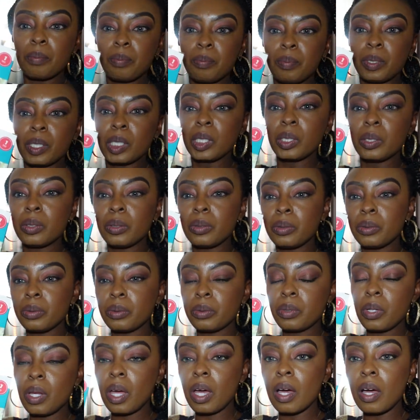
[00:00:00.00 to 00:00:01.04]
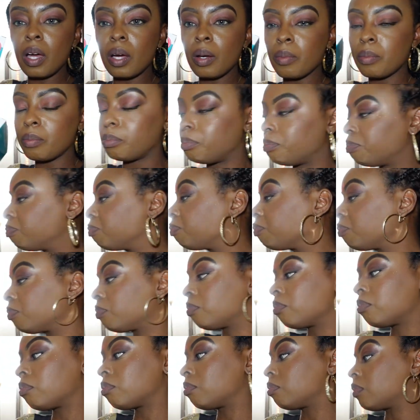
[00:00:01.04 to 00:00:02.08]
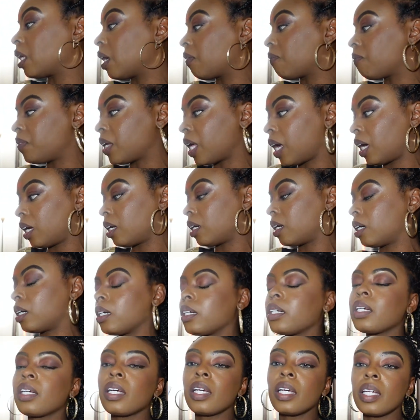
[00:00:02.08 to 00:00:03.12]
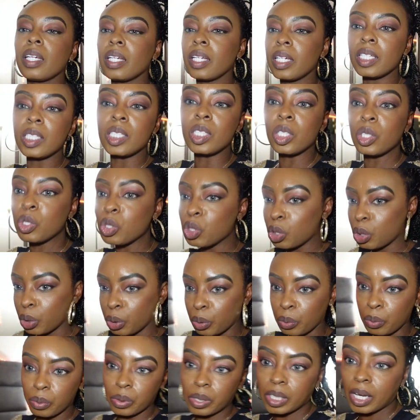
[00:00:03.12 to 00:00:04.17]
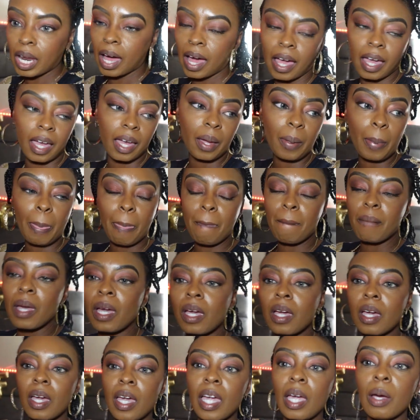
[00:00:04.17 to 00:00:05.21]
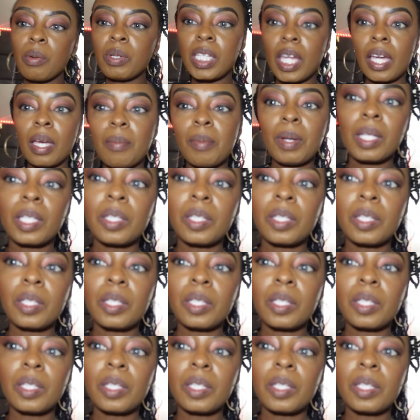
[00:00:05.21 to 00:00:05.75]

balloon inflator is the truth. Like, it was taking me a